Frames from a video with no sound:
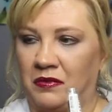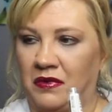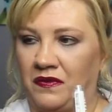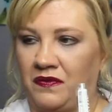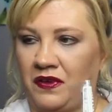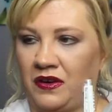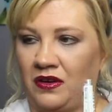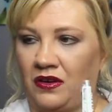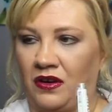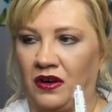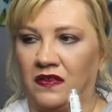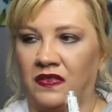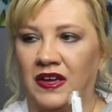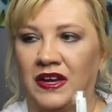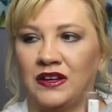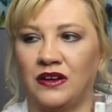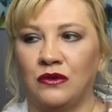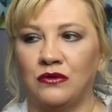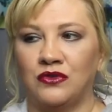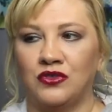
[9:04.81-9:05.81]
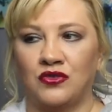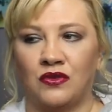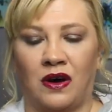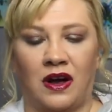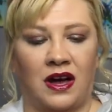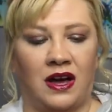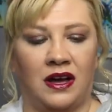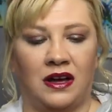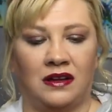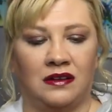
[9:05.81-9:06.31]
my finger. They don't
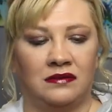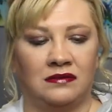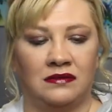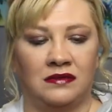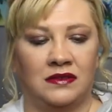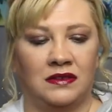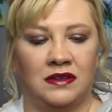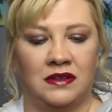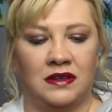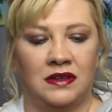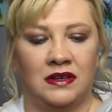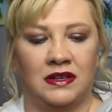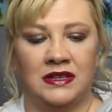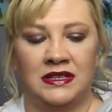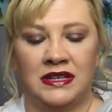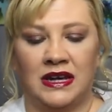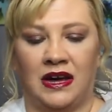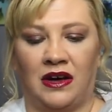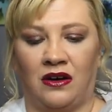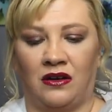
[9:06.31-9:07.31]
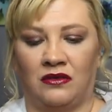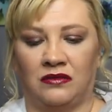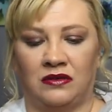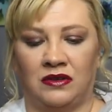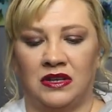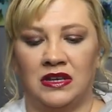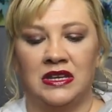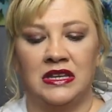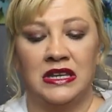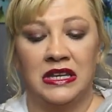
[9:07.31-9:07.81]
dry
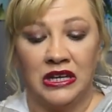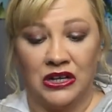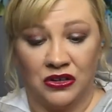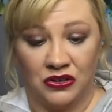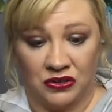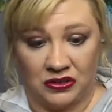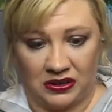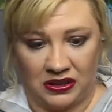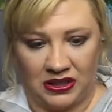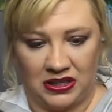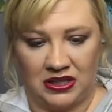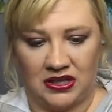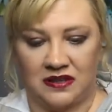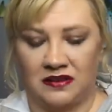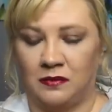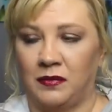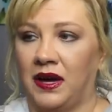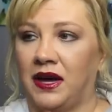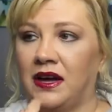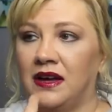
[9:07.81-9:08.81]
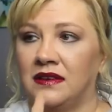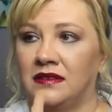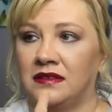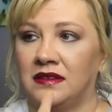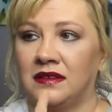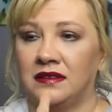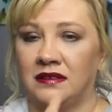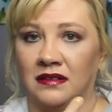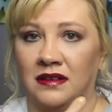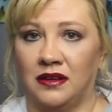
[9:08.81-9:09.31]
down nearly as matte as
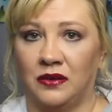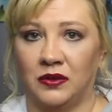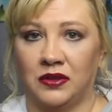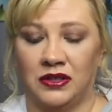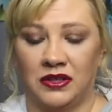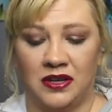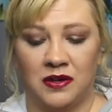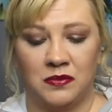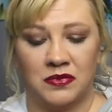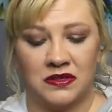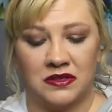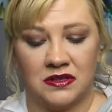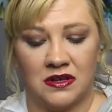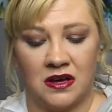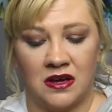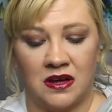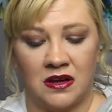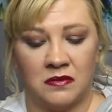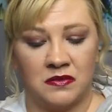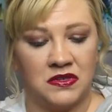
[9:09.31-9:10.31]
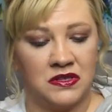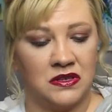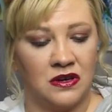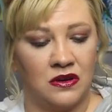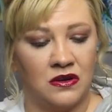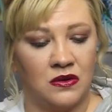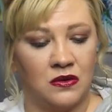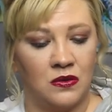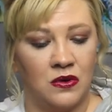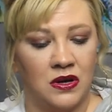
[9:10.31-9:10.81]
these liquid lips.
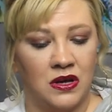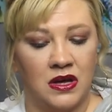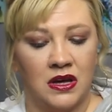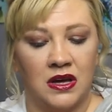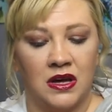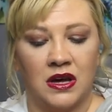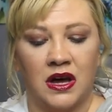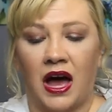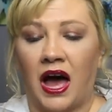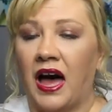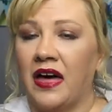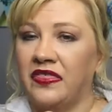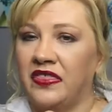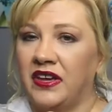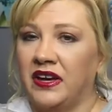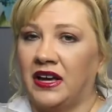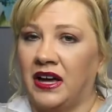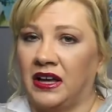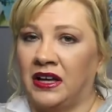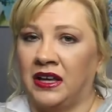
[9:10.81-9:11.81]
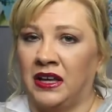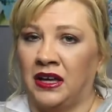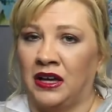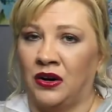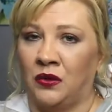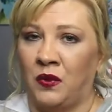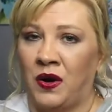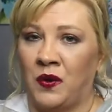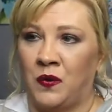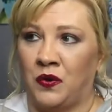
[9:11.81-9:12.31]
So I think I can
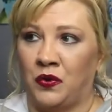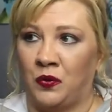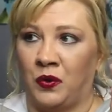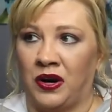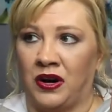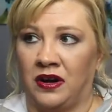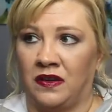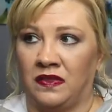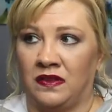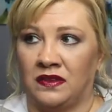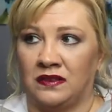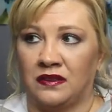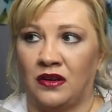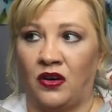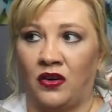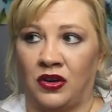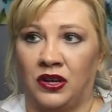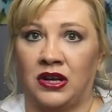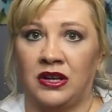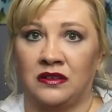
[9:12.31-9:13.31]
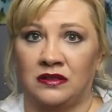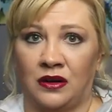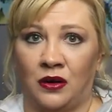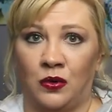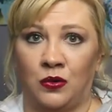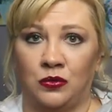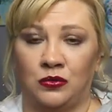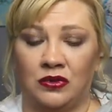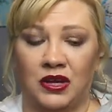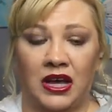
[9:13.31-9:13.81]
get away with wearing this on its
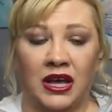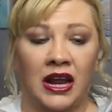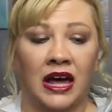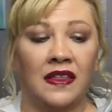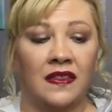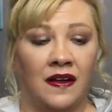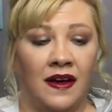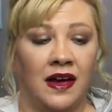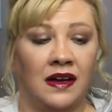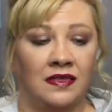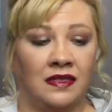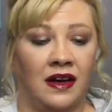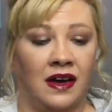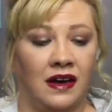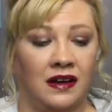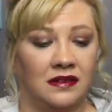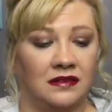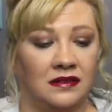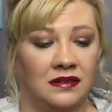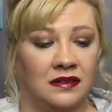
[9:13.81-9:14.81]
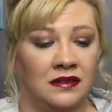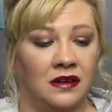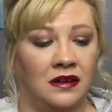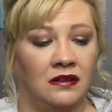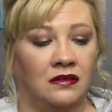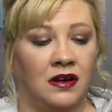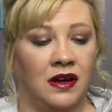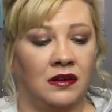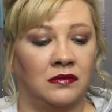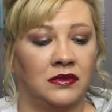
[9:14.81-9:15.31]
own, and I like that.
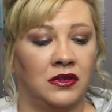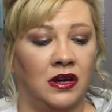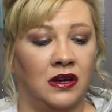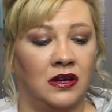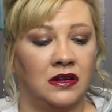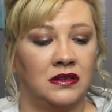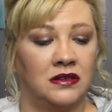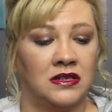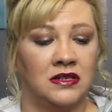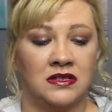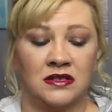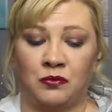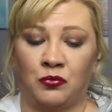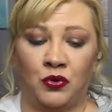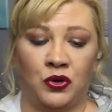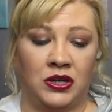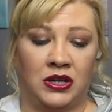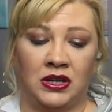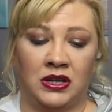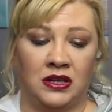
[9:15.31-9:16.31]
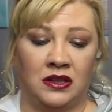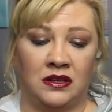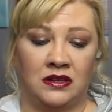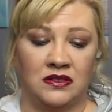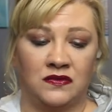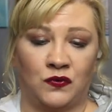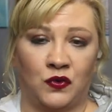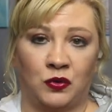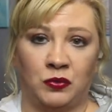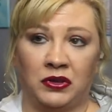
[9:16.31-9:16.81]
So I'm not disappointed in
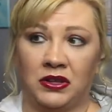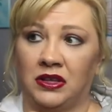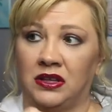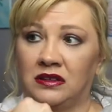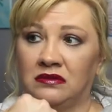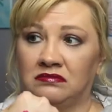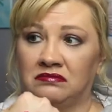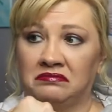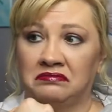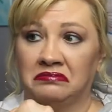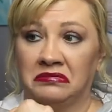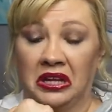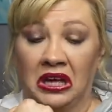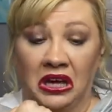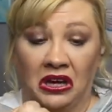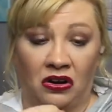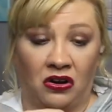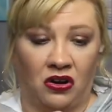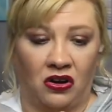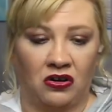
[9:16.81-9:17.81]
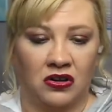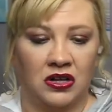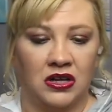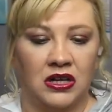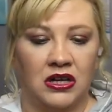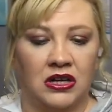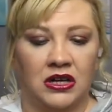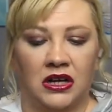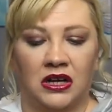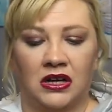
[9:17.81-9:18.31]
this formula at all.
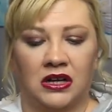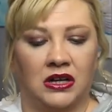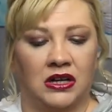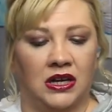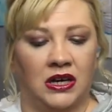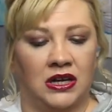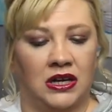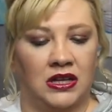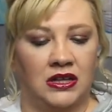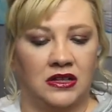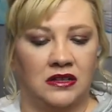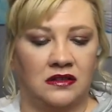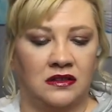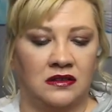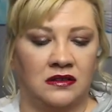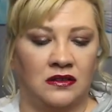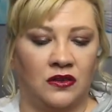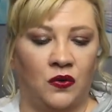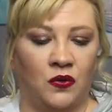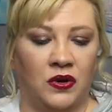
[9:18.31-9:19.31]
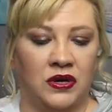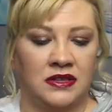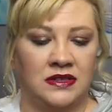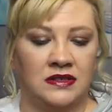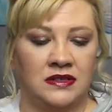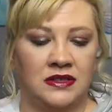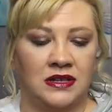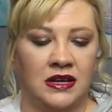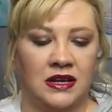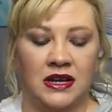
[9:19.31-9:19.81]
Again, this is Going
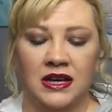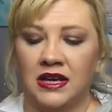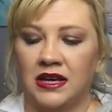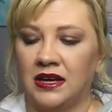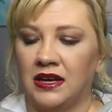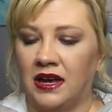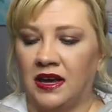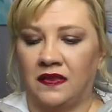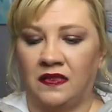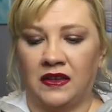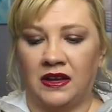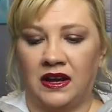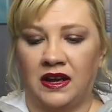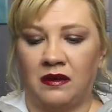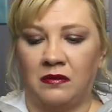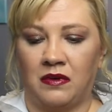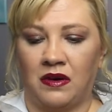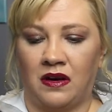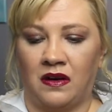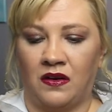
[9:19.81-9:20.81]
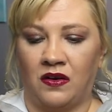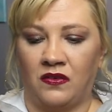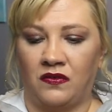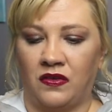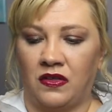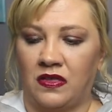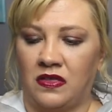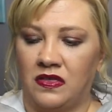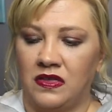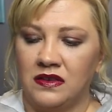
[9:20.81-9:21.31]
Steady, and the name
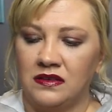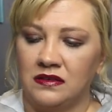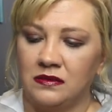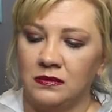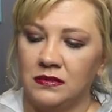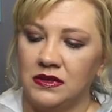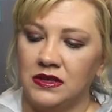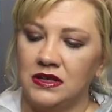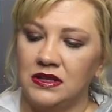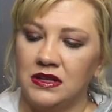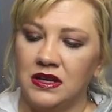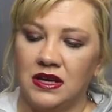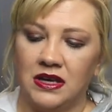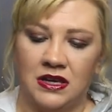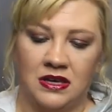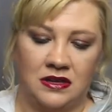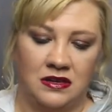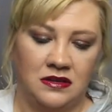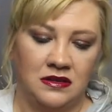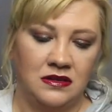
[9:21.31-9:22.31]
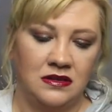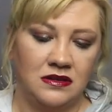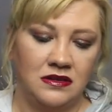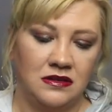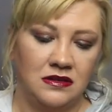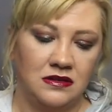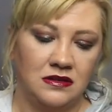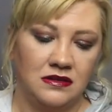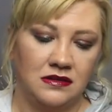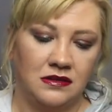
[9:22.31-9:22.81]
of this one
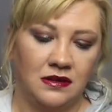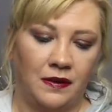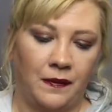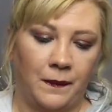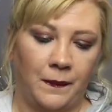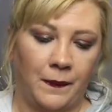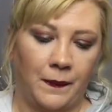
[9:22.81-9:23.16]
is